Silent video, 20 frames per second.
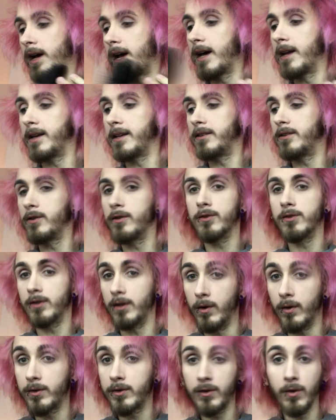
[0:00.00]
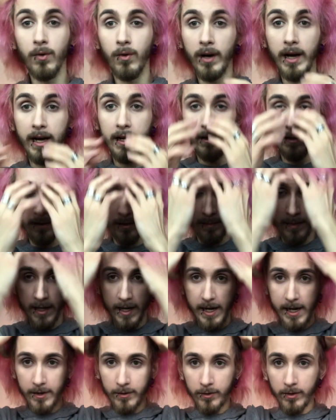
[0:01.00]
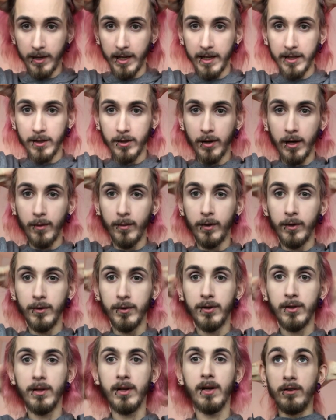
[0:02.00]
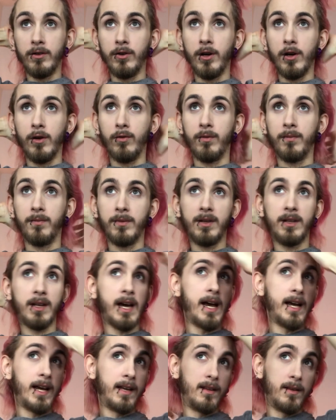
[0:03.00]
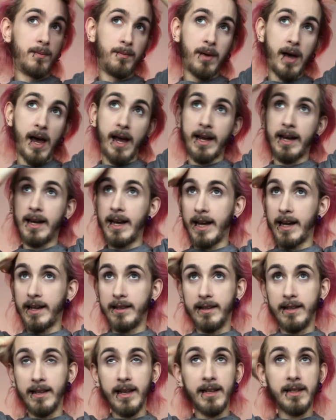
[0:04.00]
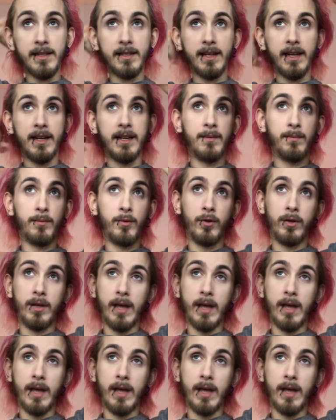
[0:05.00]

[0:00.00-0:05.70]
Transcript: And it just looks horrendous, my hair today, so I will just, you know, drag it back like this and then put